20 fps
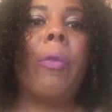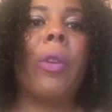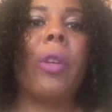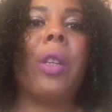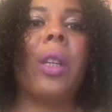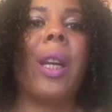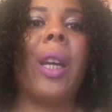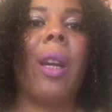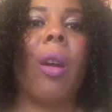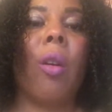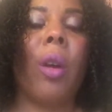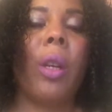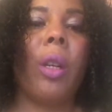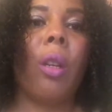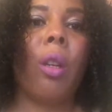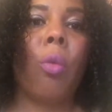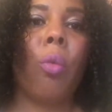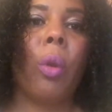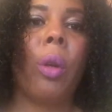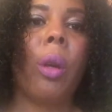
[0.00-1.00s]
okay? I
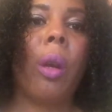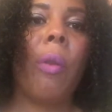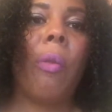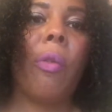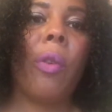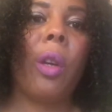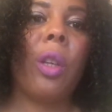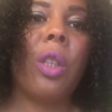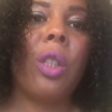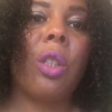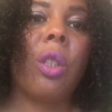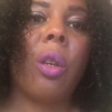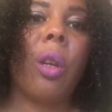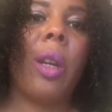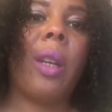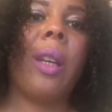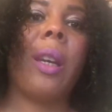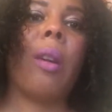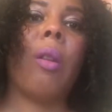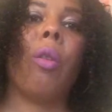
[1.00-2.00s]
know when I first
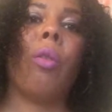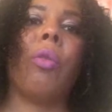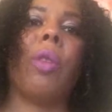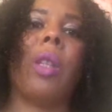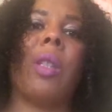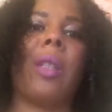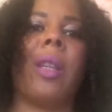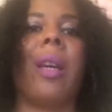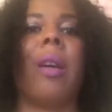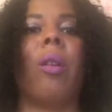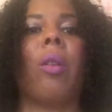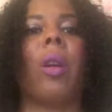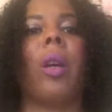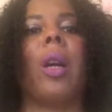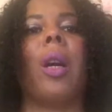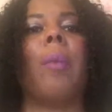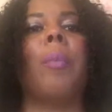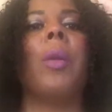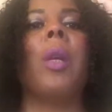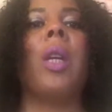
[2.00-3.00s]
started out on this
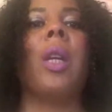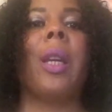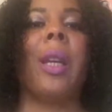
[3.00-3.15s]
outcome,